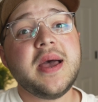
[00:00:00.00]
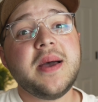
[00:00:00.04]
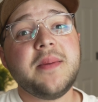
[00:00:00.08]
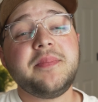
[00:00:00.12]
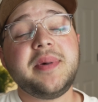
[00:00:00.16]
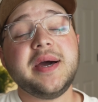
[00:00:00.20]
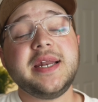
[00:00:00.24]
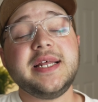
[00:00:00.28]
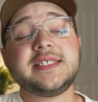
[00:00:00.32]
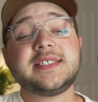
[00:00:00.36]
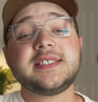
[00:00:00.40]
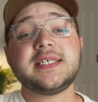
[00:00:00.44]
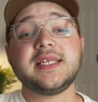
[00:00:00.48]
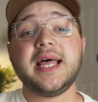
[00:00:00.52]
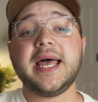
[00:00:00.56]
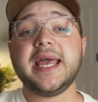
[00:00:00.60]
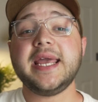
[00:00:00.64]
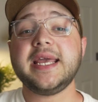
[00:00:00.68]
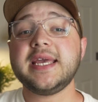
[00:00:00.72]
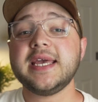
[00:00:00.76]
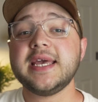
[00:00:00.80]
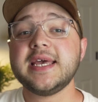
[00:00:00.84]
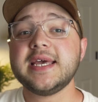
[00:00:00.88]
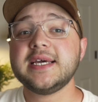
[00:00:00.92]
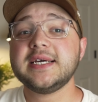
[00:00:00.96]
but it's
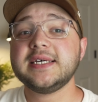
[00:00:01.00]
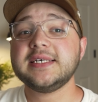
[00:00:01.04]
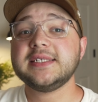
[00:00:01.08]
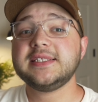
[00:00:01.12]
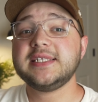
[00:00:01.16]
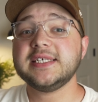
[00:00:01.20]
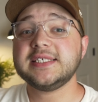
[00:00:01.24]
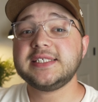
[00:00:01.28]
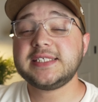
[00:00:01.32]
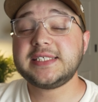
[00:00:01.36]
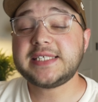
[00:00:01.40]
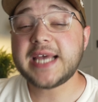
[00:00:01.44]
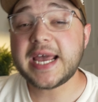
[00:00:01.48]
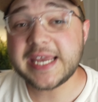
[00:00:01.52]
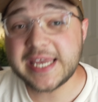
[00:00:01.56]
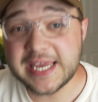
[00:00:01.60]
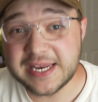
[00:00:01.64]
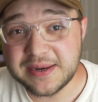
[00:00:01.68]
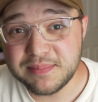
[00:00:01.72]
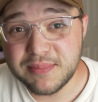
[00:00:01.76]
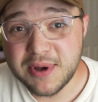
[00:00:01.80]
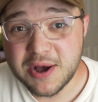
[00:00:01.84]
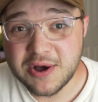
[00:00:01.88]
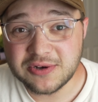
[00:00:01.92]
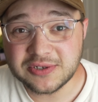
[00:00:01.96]
like the
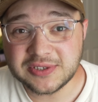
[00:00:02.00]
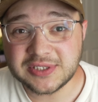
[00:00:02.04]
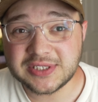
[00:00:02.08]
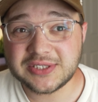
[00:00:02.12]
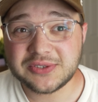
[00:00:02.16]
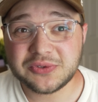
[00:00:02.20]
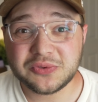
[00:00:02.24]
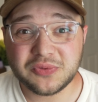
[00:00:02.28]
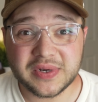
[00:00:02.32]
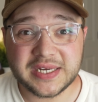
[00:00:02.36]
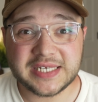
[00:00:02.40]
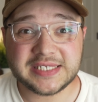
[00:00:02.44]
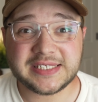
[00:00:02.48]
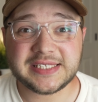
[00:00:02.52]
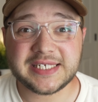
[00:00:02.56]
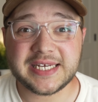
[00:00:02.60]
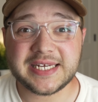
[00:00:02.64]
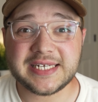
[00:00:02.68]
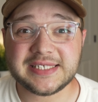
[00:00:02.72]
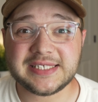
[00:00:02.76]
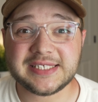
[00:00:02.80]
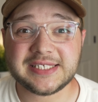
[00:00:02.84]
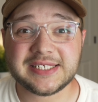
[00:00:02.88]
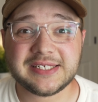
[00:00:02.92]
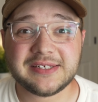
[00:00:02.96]
second most
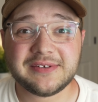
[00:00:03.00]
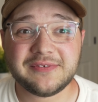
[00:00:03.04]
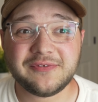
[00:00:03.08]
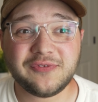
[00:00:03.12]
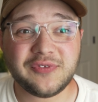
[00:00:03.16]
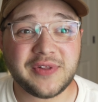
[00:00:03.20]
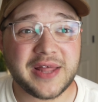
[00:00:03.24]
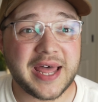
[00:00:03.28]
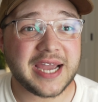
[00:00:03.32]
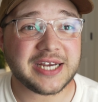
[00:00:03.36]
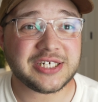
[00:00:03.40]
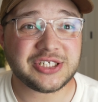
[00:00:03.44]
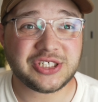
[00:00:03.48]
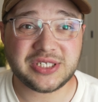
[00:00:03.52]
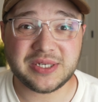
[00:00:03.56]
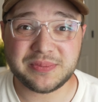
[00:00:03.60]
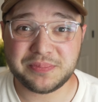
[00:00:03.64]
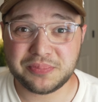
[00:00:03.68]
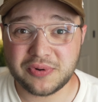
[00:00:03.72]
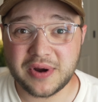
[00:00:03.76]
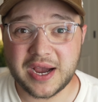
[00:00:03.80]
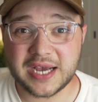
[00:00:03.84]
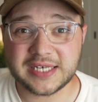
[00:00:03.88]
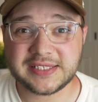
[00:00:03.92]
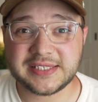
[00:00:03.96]
recent flagship
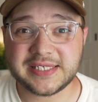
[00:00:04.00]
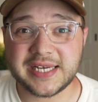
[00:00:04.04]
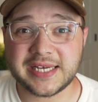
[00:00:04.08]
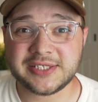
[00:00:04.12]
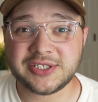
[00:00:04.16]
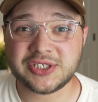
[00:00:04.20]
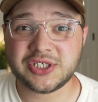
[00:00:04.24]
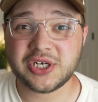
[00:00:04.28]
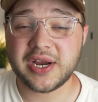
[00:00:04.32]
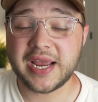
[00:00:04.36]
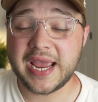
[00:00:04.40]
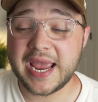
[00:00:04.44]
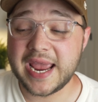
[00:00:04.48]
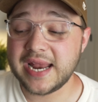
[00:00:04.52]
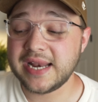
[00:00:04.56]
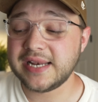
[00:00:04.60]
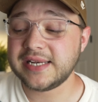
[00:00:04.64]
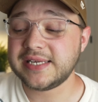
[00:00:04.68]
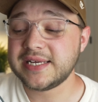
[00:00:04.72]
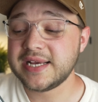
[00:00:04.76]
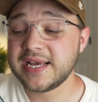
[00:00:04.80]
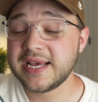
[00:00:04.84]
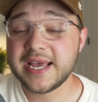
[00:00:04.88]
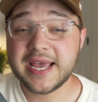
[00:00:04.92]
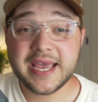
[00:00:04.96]
processor, and
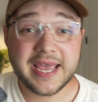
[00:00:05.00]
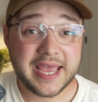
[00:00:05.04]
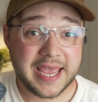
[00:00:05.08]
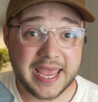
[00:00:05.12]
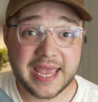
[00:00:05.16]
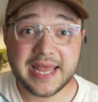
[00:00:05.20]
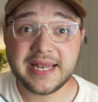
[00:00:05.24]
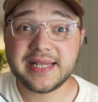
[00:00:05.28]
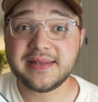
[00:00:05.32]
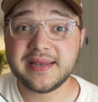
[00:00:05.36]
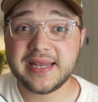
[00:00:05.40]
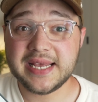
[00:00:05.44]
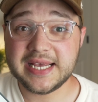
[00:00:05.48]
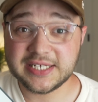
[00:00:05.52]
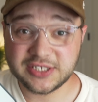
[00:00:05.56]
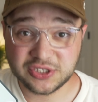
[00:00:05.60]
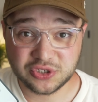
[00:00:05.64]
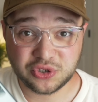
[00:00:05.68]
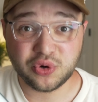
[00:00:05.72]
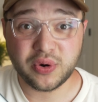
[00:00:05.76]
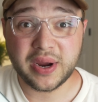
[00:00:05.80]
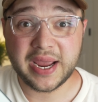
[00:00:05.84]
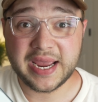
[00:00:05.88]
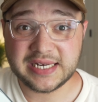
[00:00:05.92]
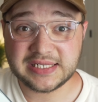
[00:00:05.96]
it is
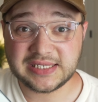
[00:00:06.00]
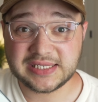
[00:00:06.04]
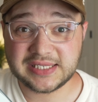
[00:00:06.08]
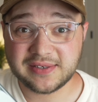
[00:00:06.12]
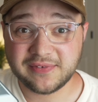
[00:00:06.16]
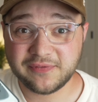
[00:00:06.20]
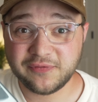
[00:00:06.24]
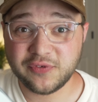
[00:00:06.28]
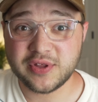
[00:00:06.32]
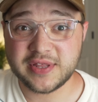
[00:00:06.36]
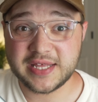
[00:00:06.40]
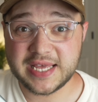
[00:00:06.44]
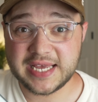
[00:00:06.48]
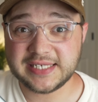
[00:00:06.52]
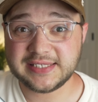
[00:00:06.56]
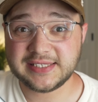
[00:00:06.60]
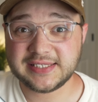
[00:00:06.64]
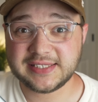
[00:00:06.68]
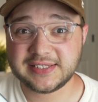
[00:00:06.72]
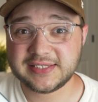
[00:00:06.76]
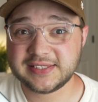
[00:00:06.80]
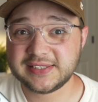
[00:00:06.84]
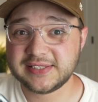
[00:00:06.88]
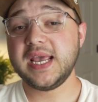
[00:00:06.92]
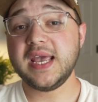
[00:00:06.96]
great for
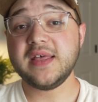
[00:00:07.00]
this.